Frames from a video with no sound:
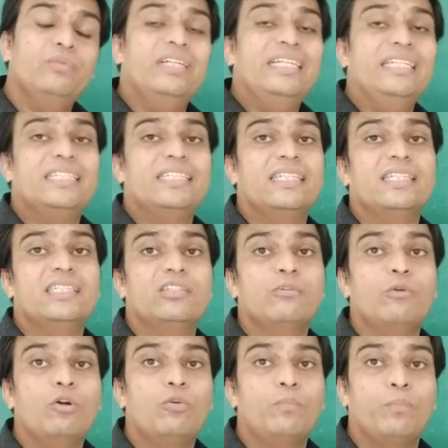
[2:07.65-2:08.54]
We discussed
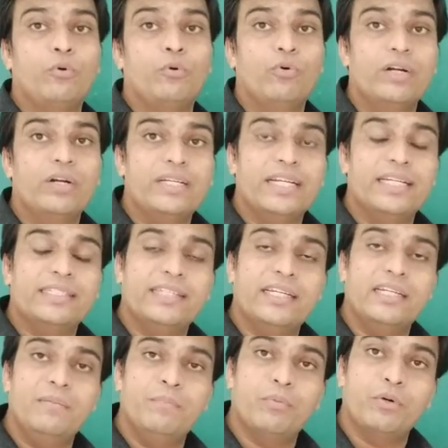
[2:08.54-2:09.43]
about poverty as
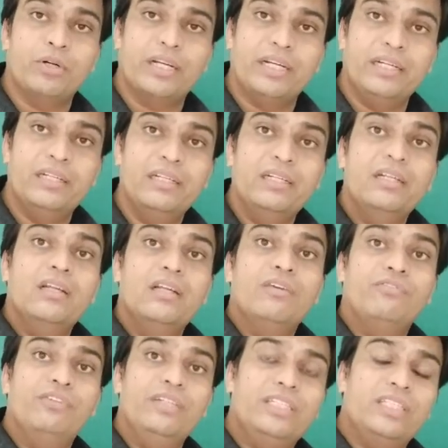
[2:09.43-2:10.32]
an
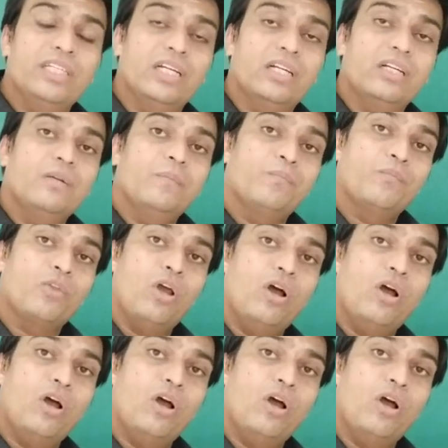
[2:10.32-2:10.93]
important feature